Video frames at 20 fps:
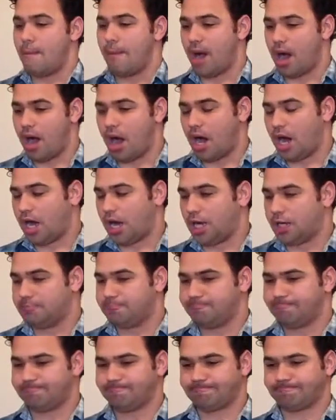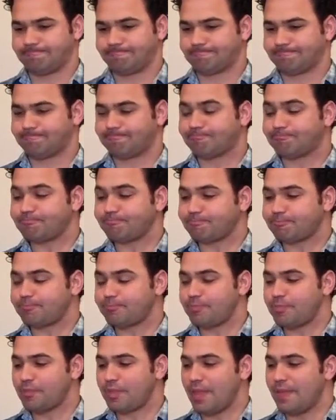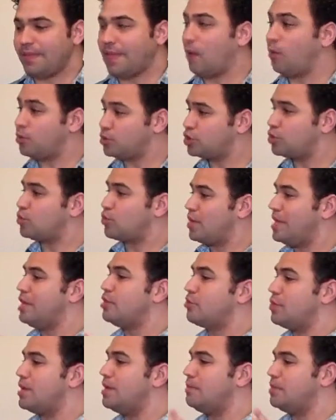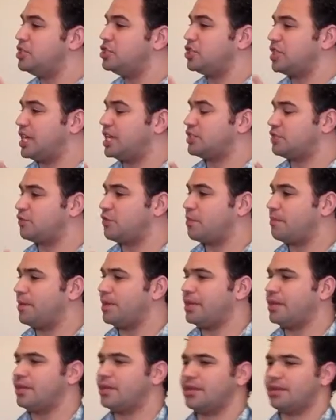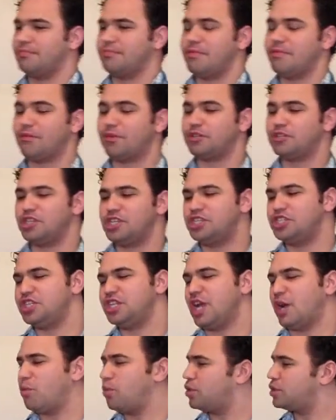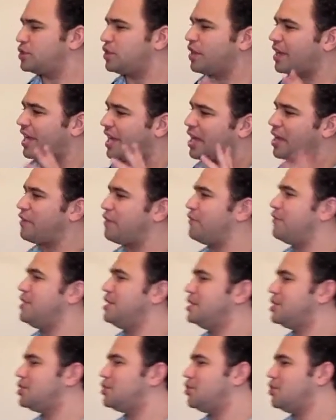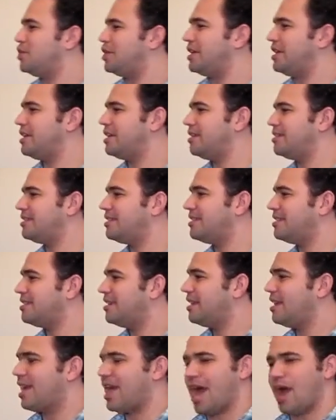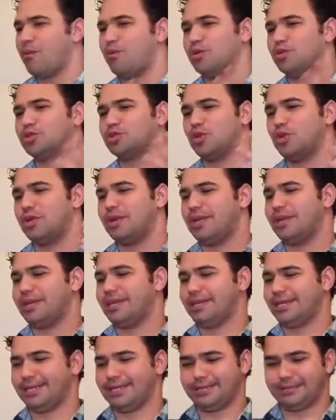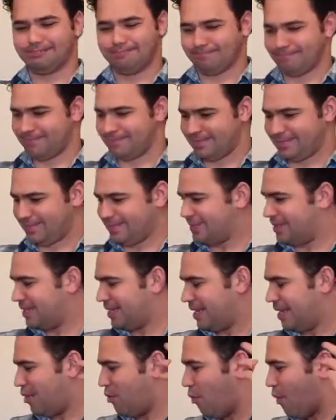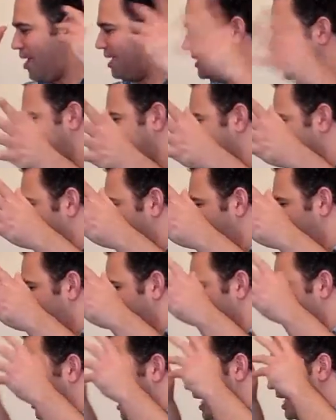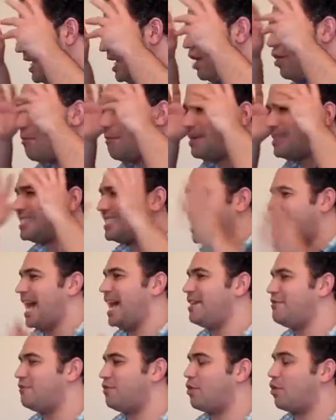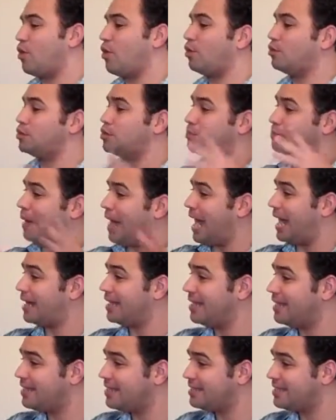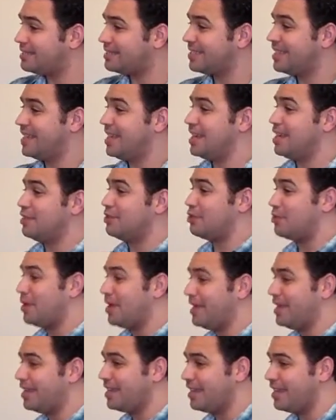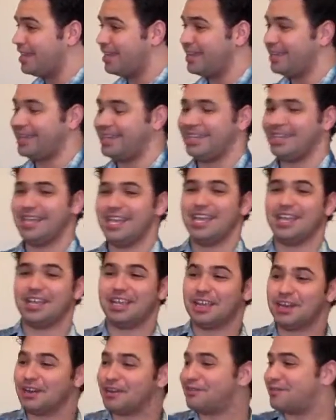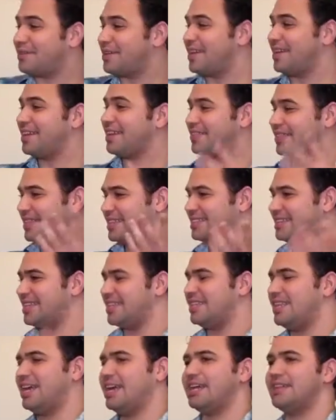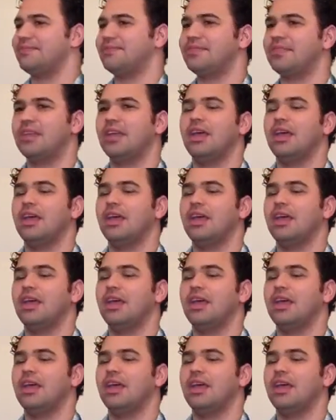Uh, that was a really big change for me. Before teaching, I was a carefree student. I was only wasting or taking all my time for go to parties, drinking, girlfriend, things like that.